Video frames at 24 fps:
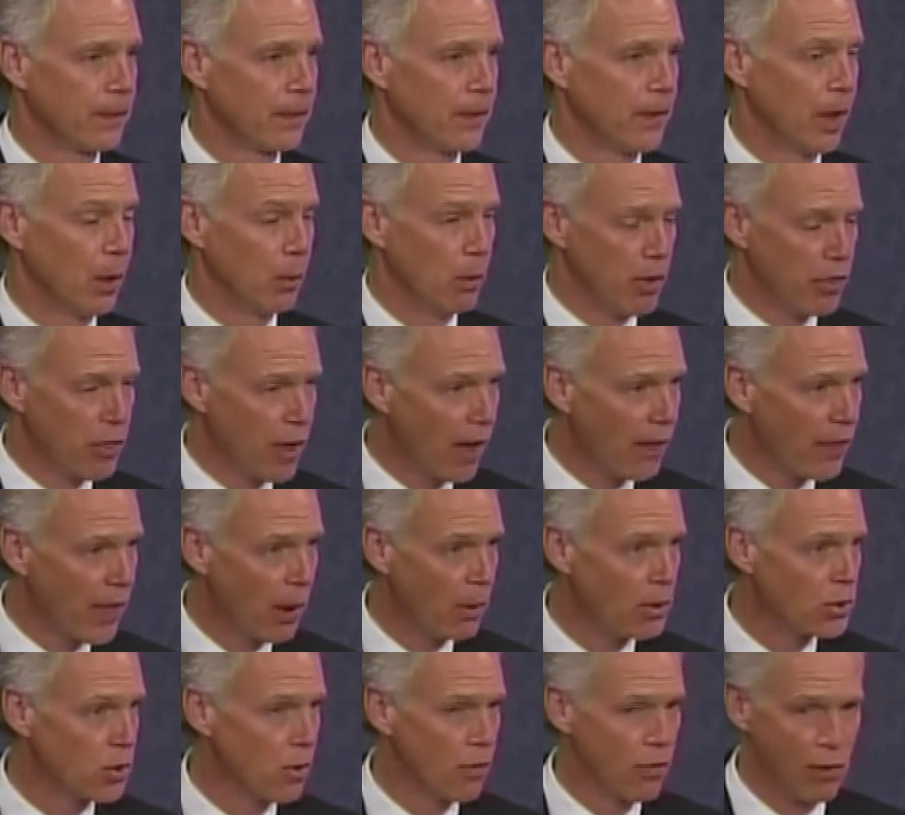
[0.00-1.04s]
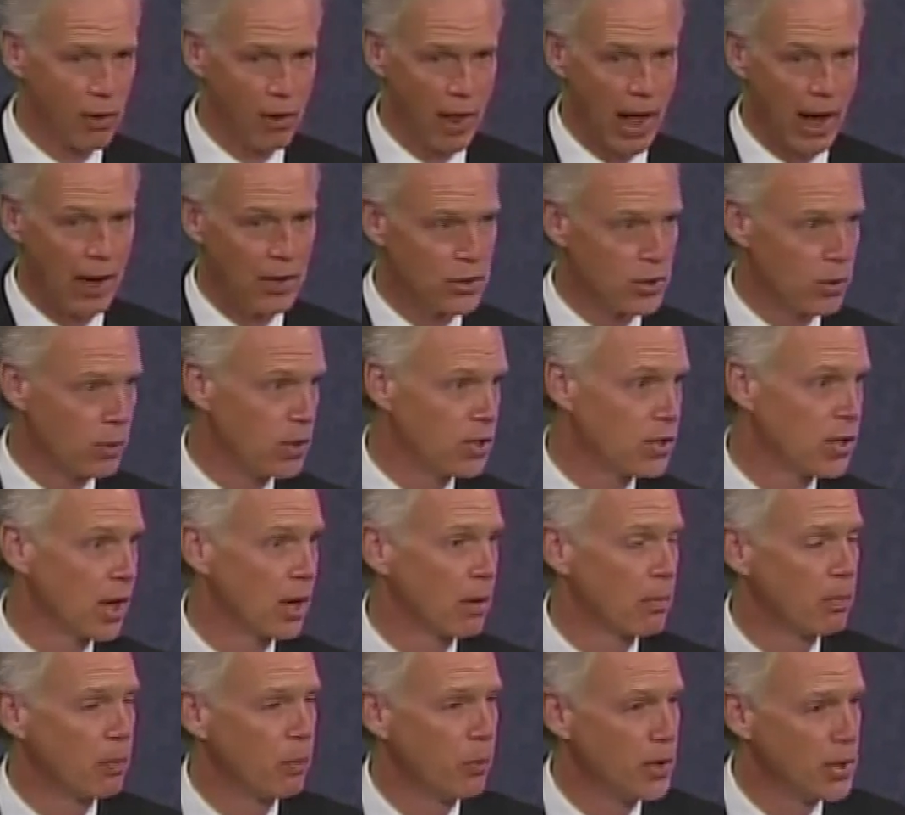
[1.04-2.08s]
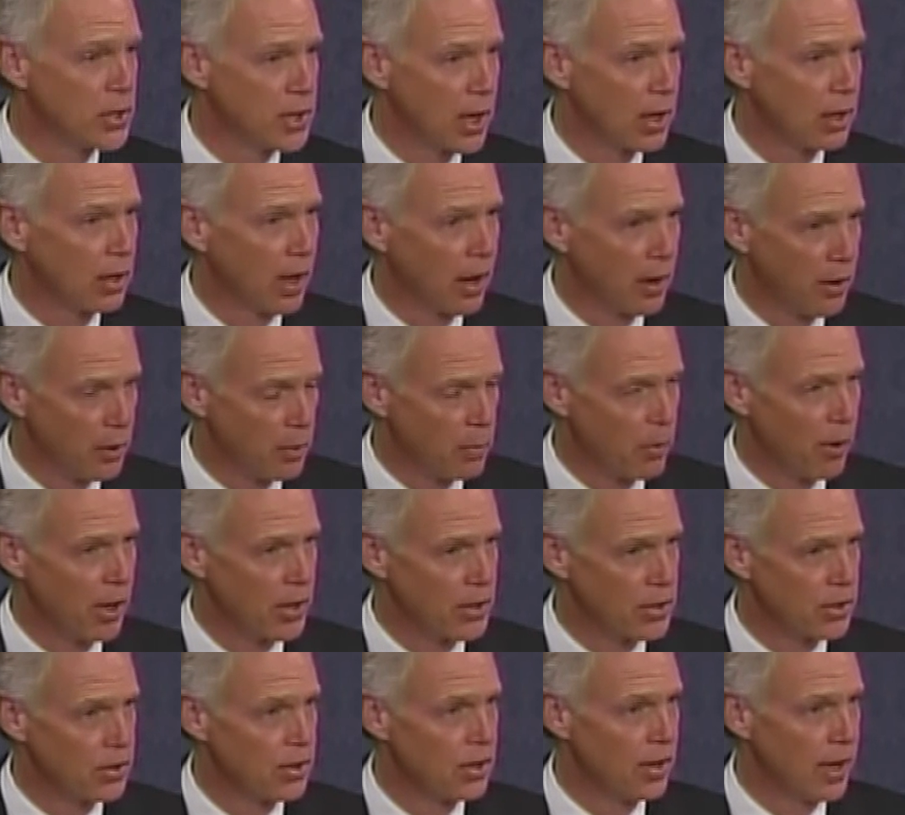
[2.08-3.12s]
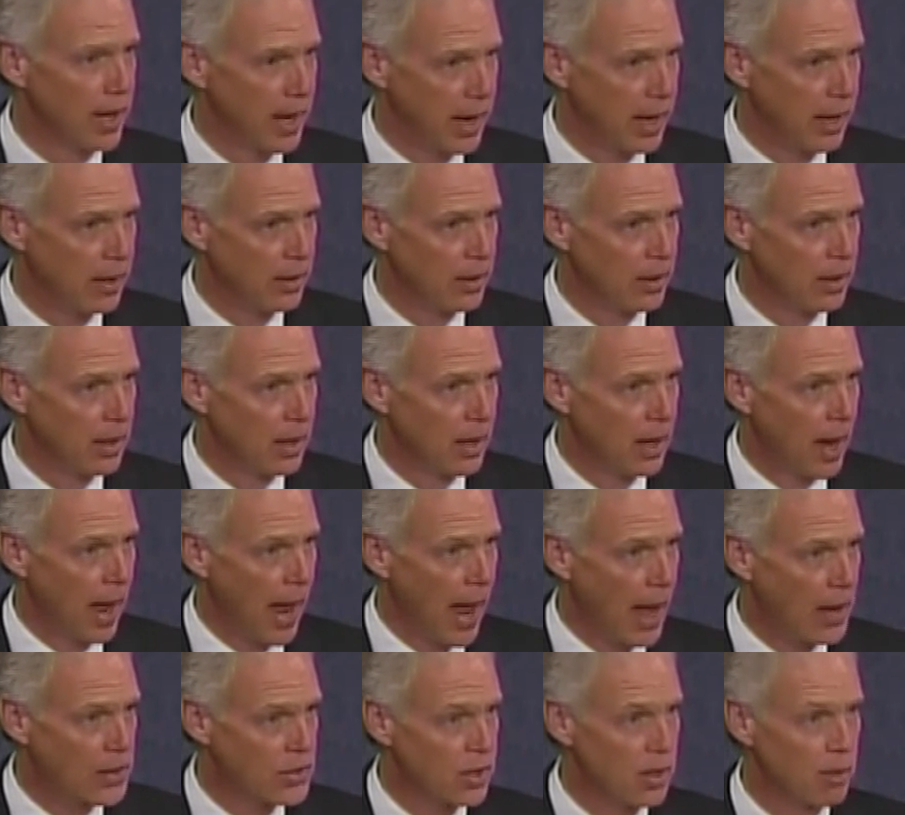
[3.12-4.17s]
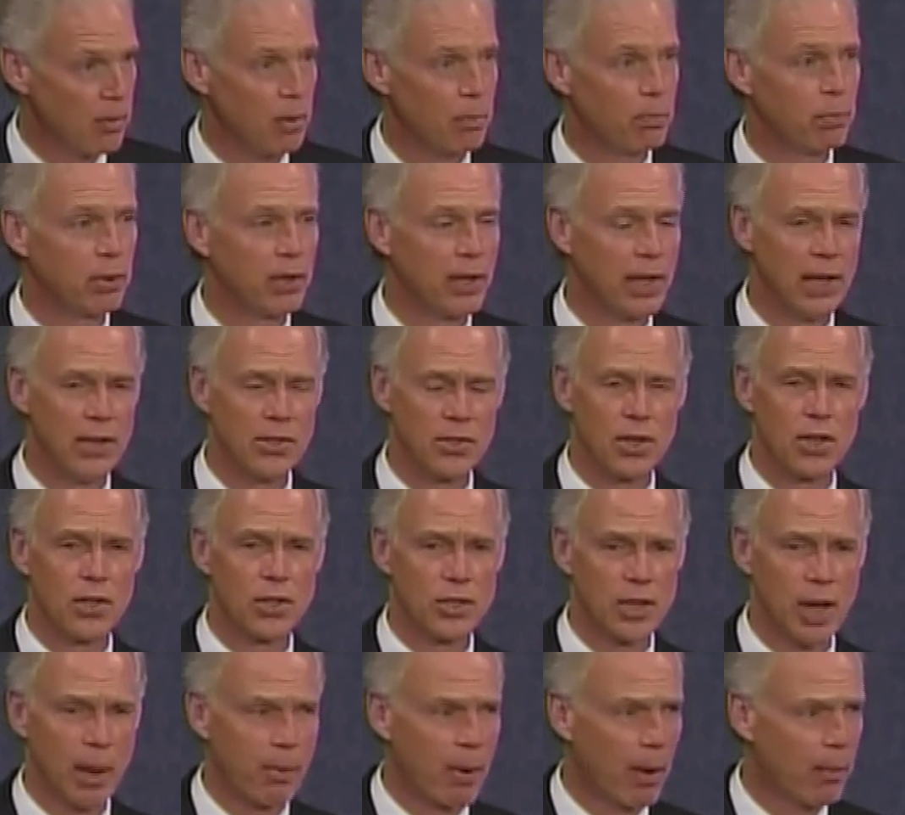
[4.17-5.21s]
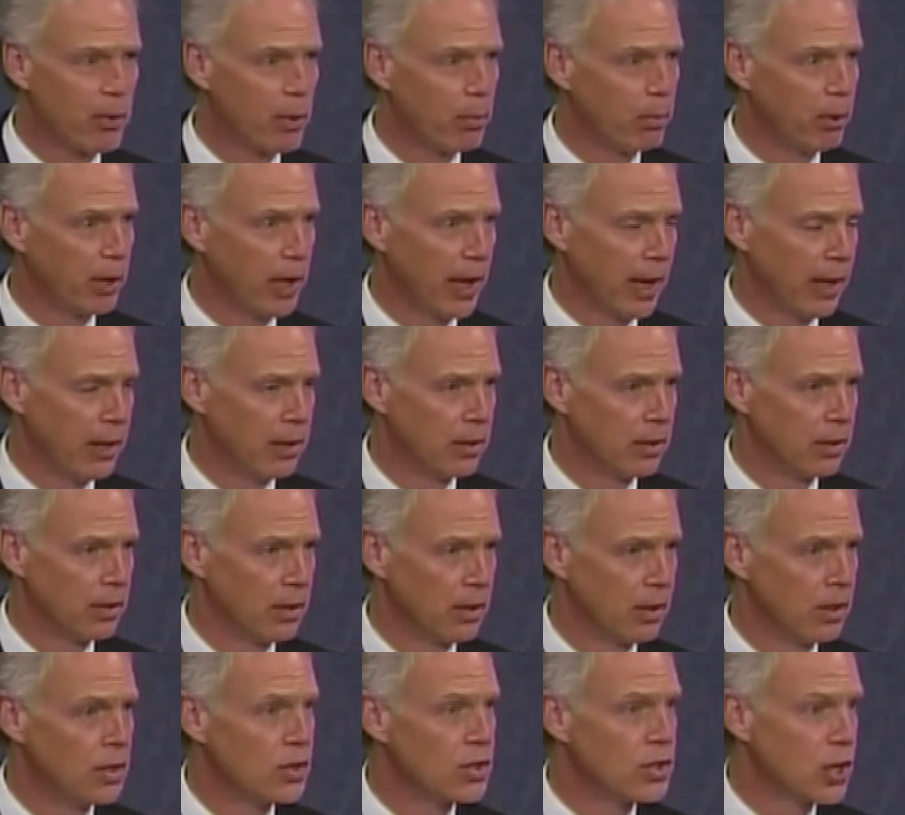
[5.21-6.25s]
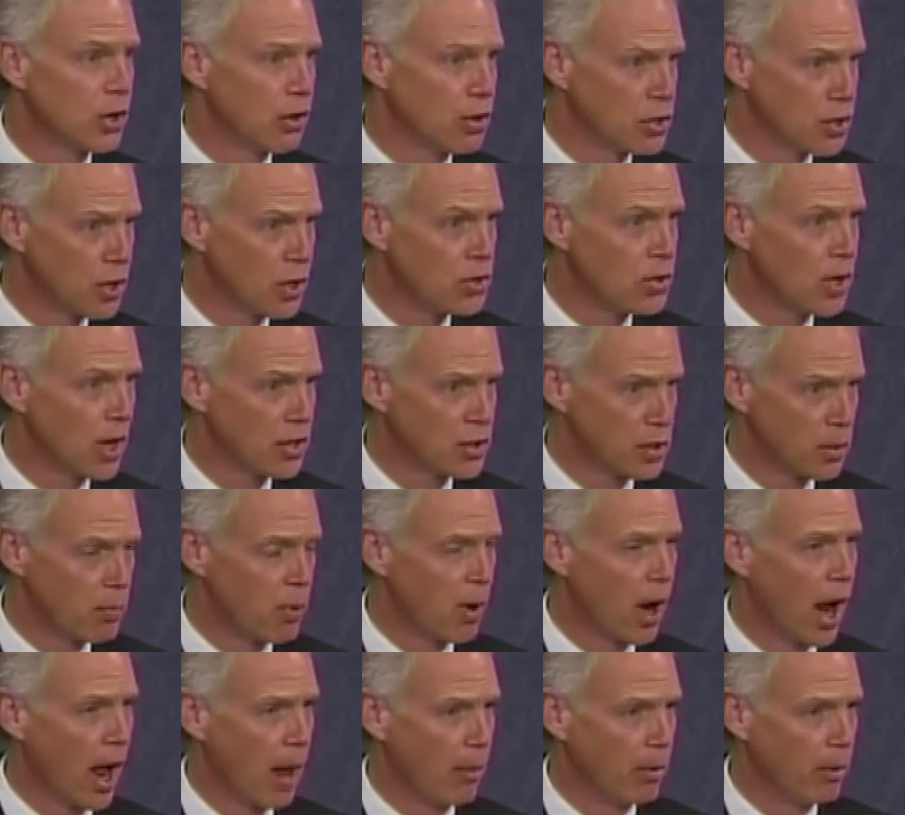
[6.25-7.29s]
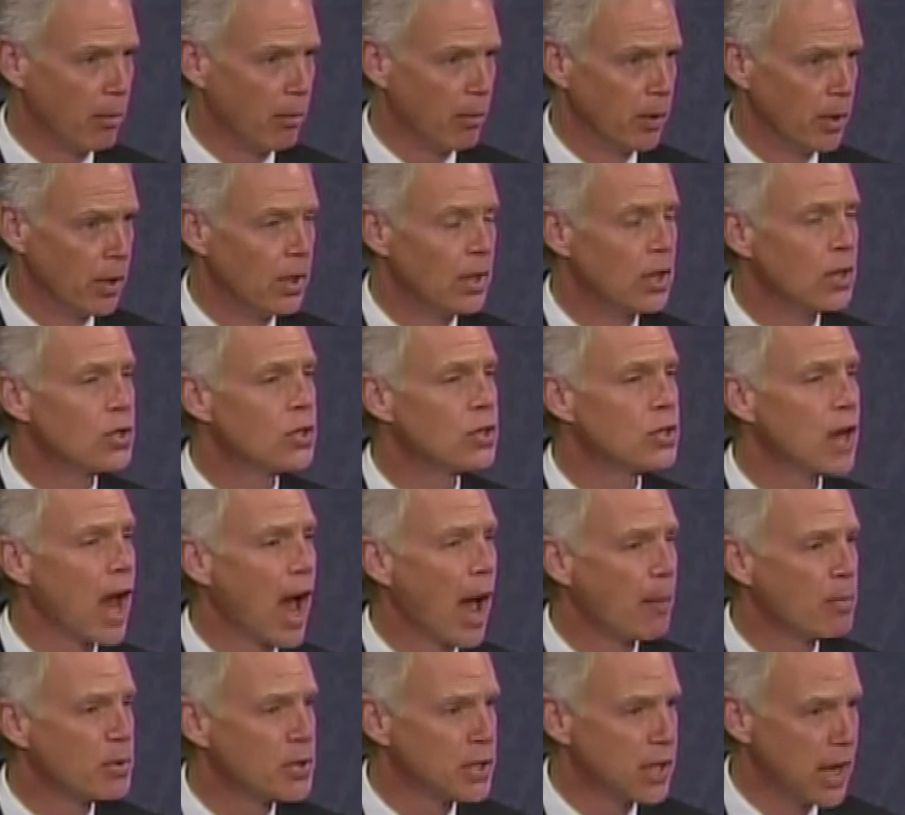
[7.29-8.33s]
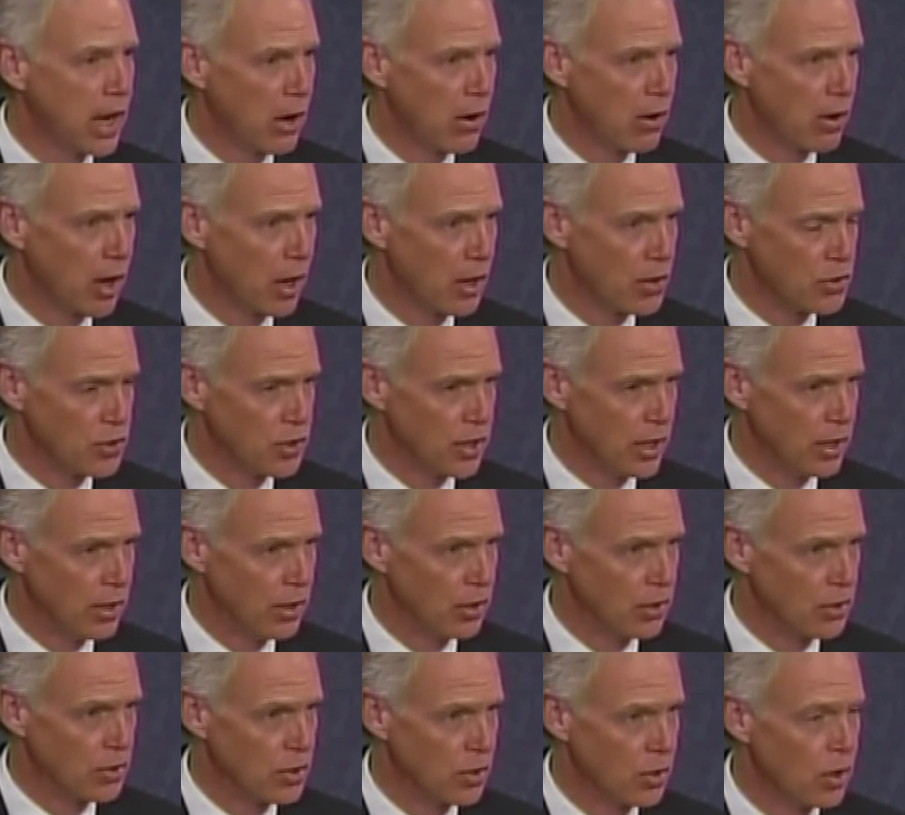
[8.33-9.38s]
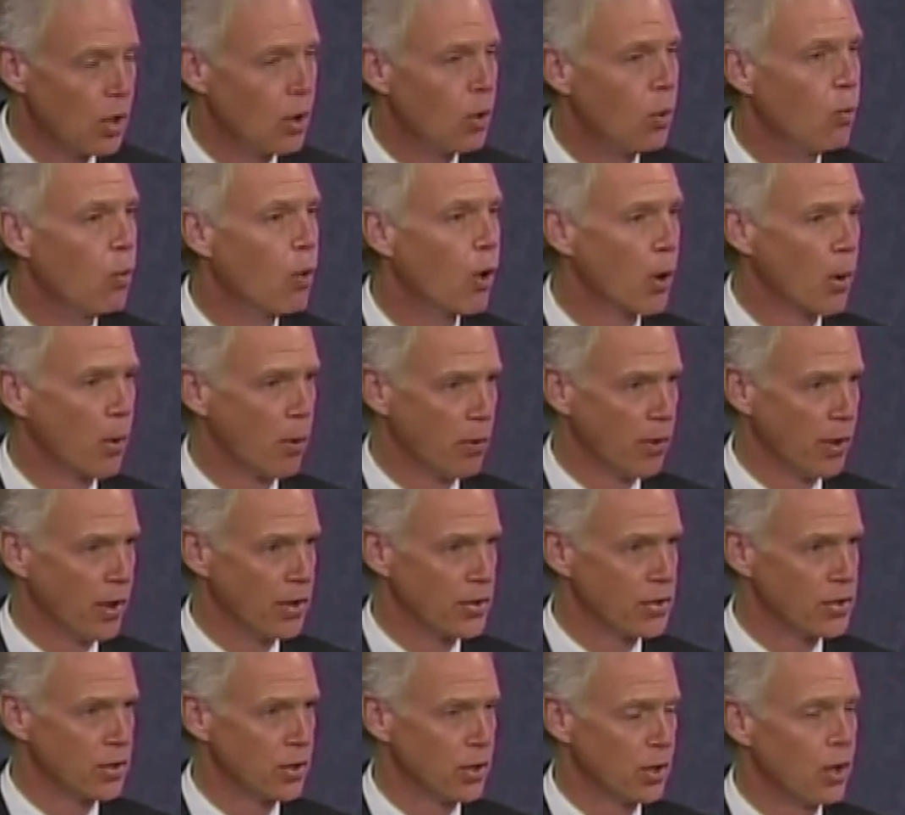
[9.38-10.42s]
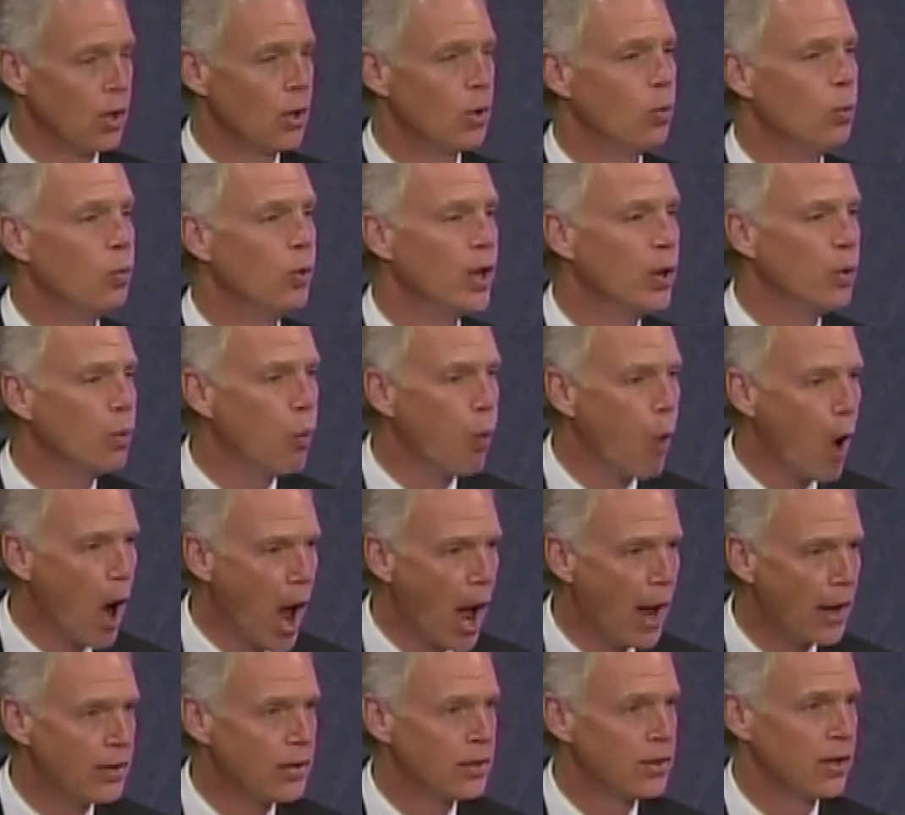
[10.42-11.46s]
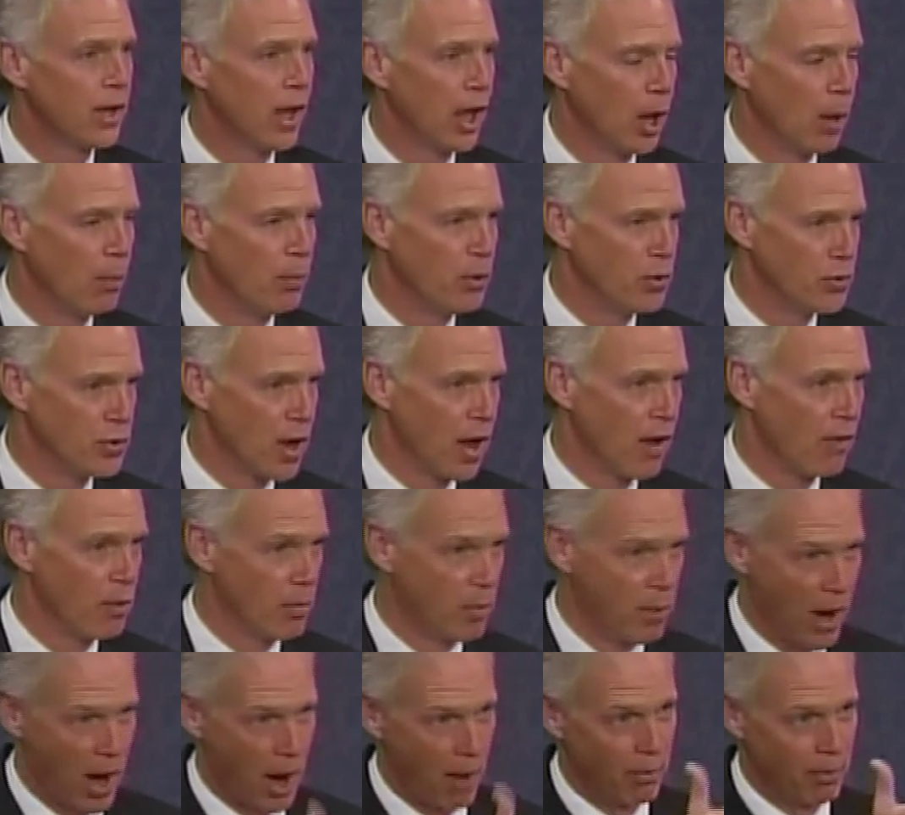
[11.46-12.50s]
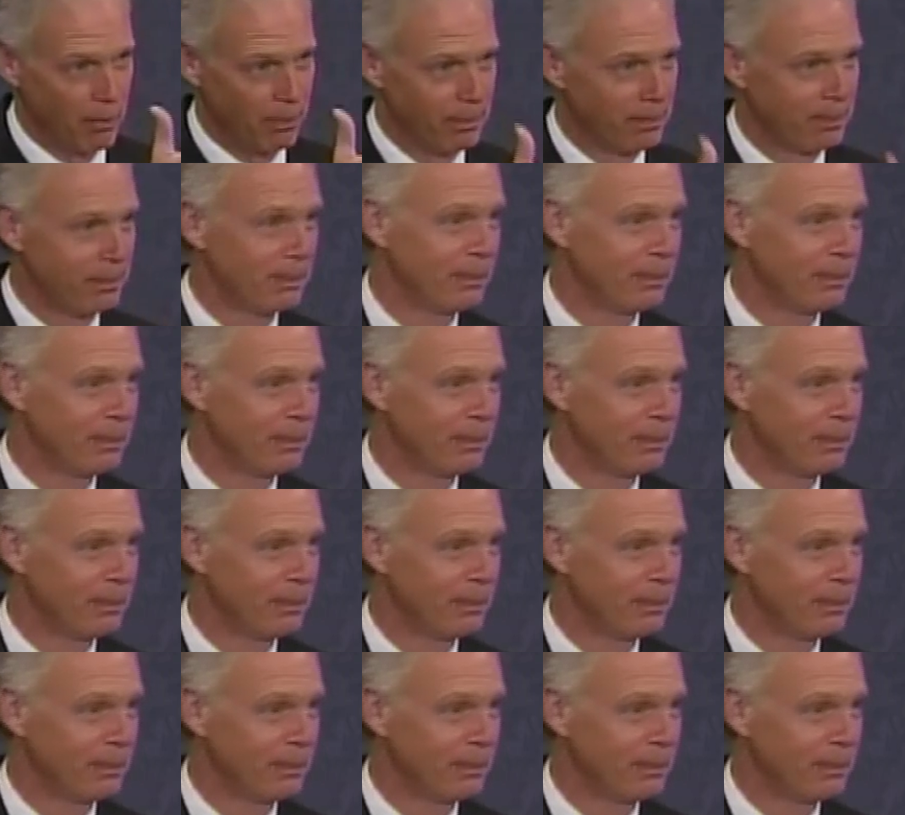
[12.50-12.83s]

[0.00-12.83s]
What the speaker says: And we thought that was over the line. So we sent a letter to the President today asking him to please step up the plate, seriously address the problem, stop scaring our seniors, work with us. We want to help you solve the problem.